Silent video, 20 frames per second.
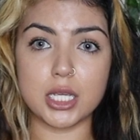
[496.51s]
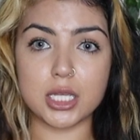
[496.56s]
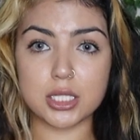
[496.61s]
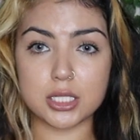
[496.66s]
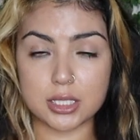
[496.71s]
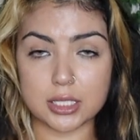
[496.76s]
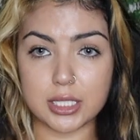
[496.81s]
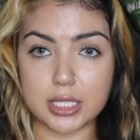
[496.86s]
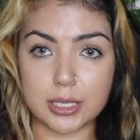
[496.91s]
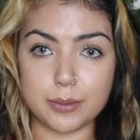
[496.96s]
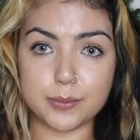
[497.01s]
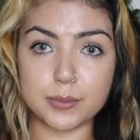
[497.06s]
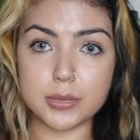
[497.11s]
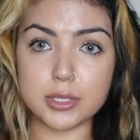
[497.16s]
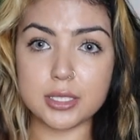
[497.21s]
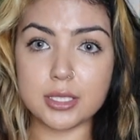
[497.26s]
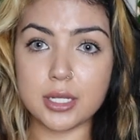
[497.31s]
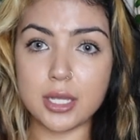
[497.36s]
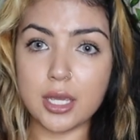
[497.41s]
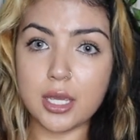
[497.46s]

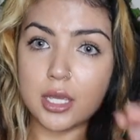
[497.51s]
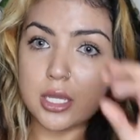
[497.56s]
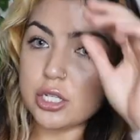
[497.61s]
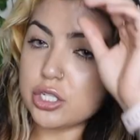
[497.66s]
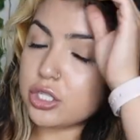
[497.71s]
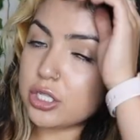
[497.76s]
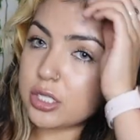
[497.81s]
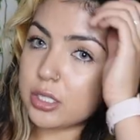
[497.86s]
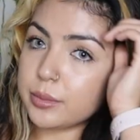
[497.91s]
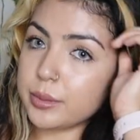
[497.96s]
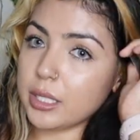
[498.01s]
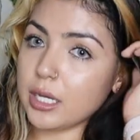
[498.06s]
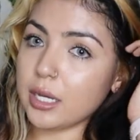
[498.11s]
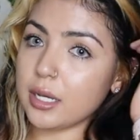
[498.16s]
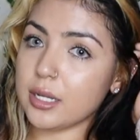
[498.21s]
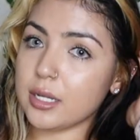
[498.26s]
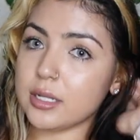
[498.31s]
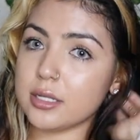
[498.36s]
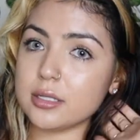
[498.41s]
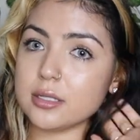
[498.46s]
Skims just
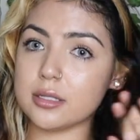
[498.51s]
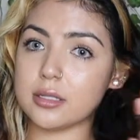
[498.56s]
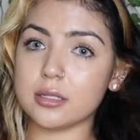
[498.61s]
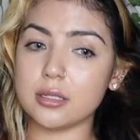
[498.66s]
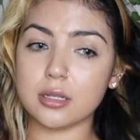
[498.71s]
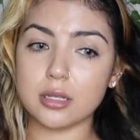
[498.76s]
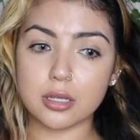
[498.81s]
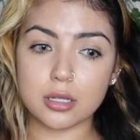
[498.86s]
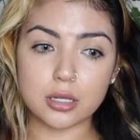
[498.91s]
because,